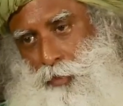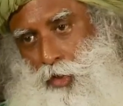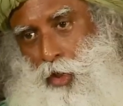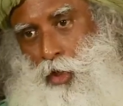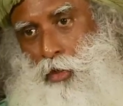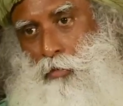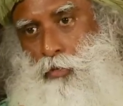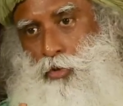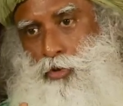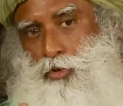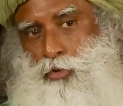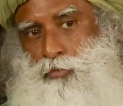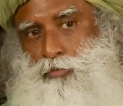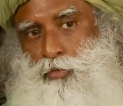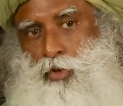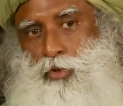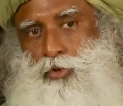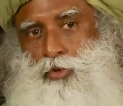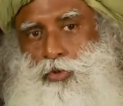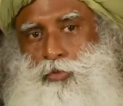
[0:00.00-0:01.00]
emotion
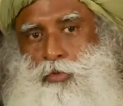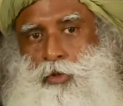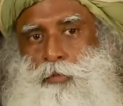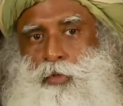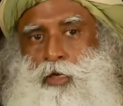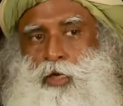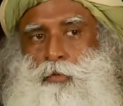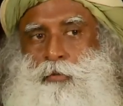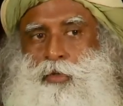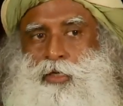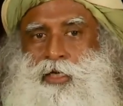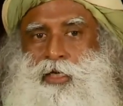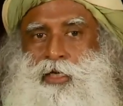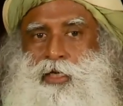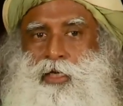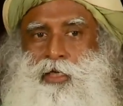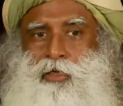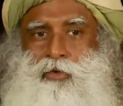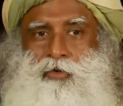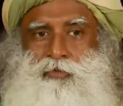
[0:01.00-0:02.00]
will also will become a
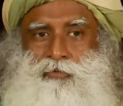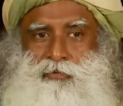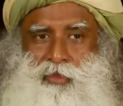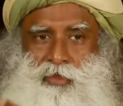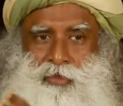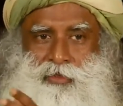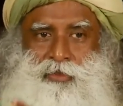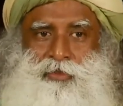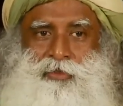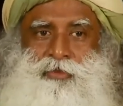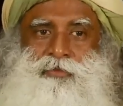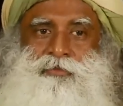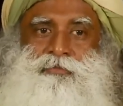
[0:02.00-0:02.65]
deadly conflict.